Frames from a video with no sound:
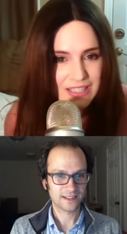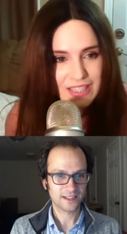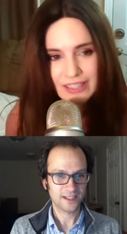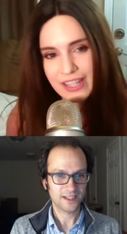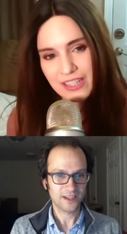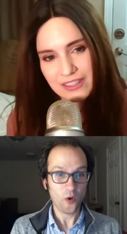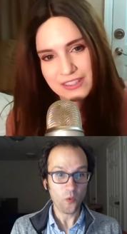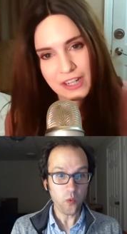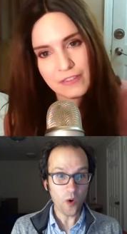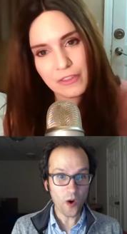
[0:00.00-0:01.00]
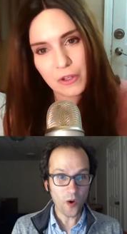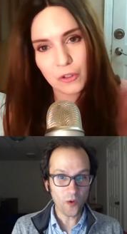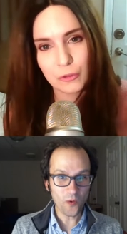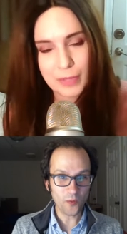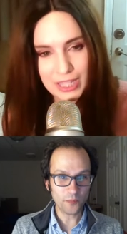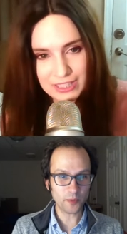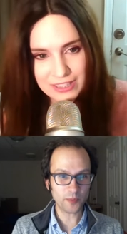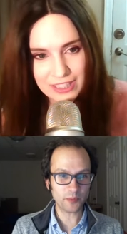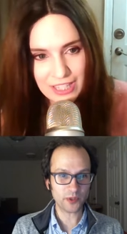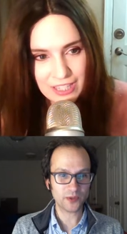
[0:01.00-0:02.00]
Speaker 1: that's it. Like instead Whoa, of the old man
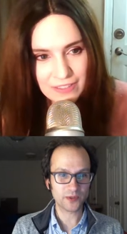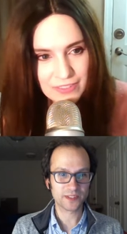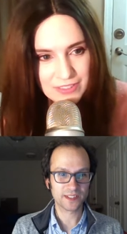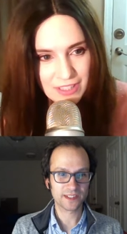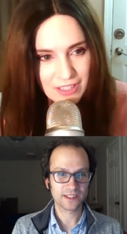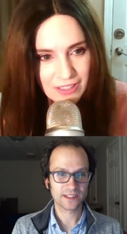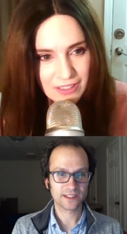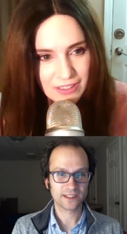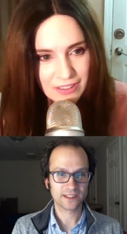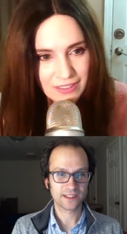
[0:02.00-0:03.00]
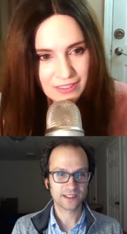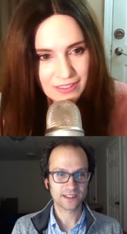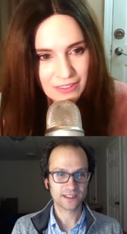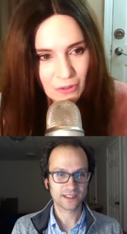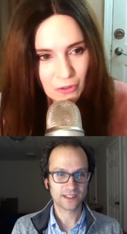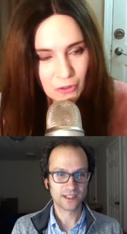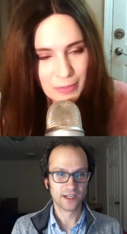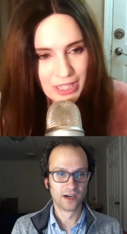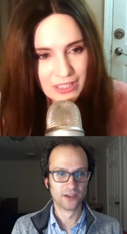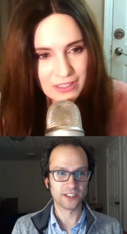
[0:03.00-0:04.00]
in the cave, like the
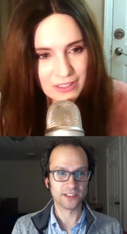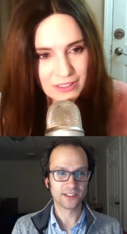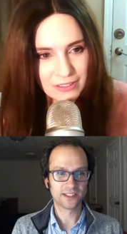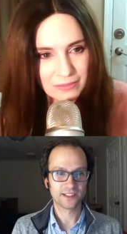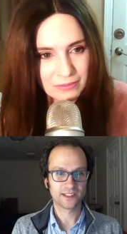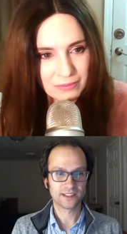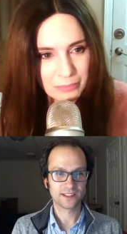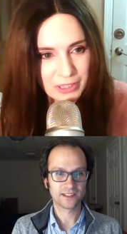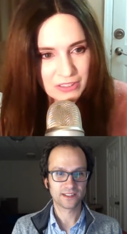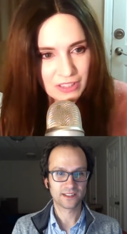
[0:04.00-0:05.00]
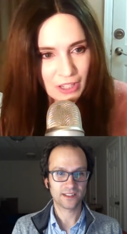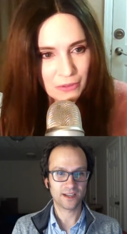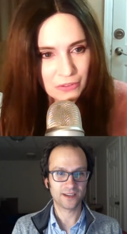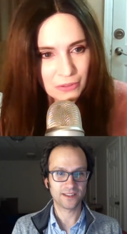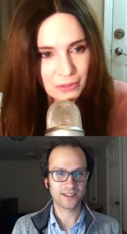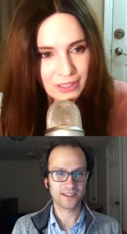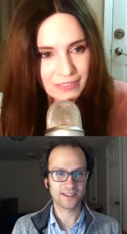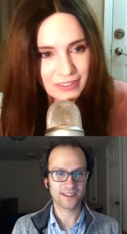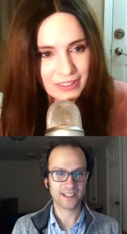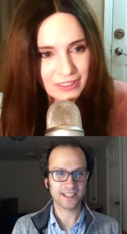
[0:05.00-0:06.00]
old oh, man oh, in the beach oh, house. Oh
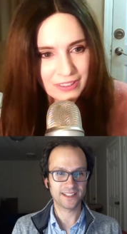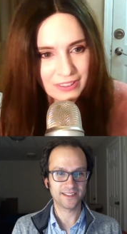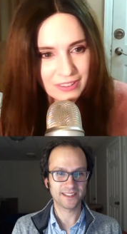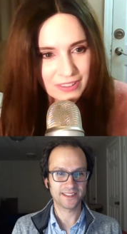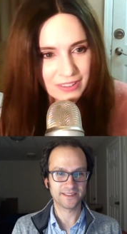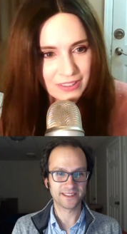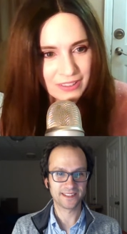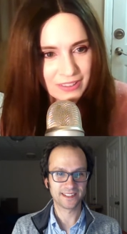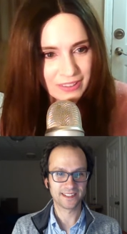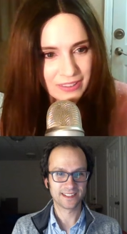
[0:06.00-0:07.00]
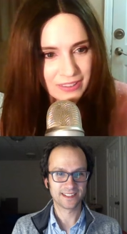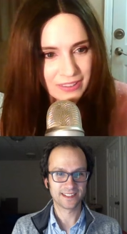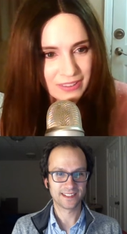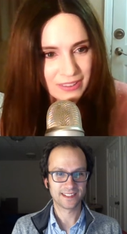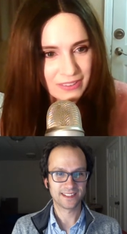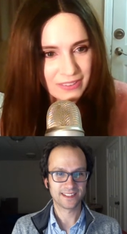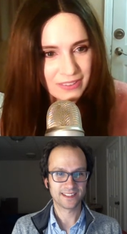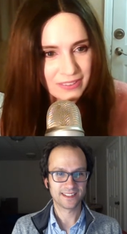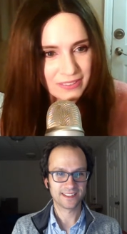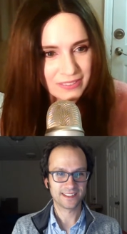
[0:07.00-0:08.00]
no,
Speaker 2: I can't do it anymore.
Speaker 1: Oh
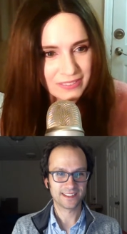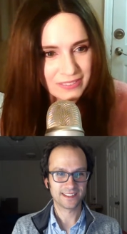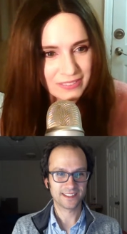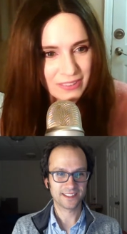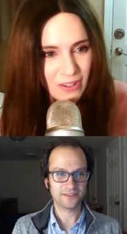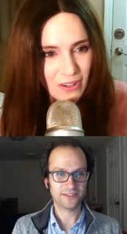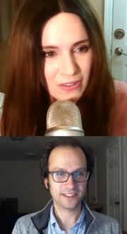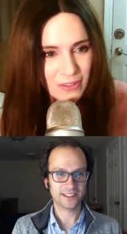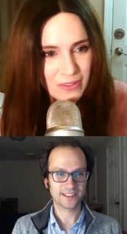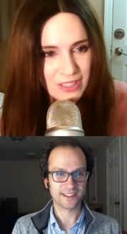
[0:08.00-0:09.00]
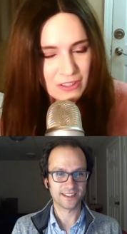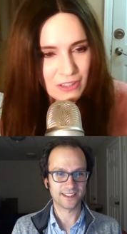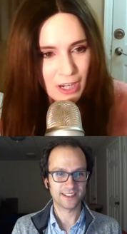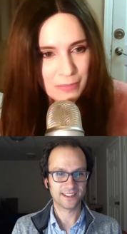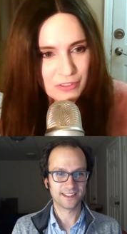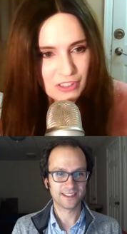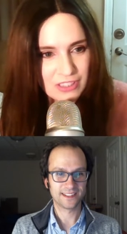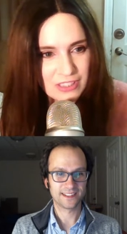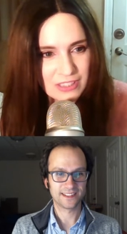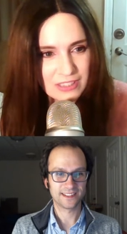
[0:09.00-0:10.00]
no. Good feelings oh, no, gone. The crab's
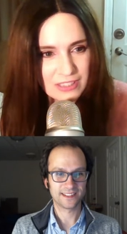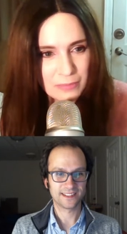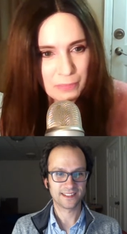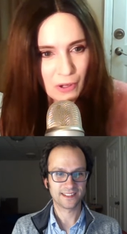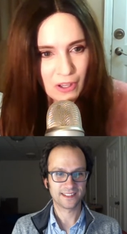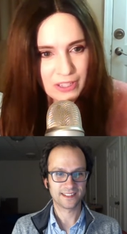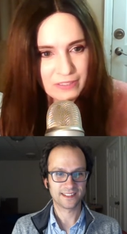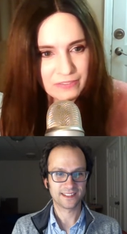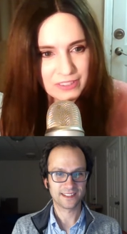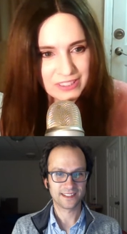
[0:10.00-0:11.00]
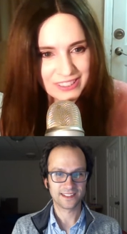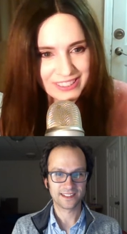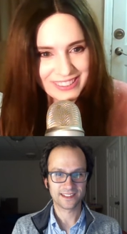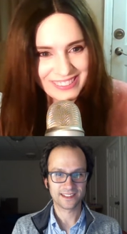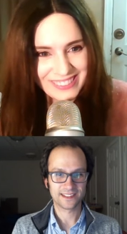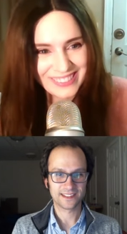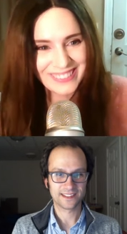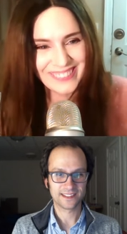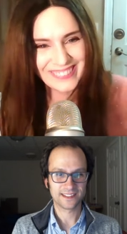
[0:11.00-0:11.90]
just spawn infinitely.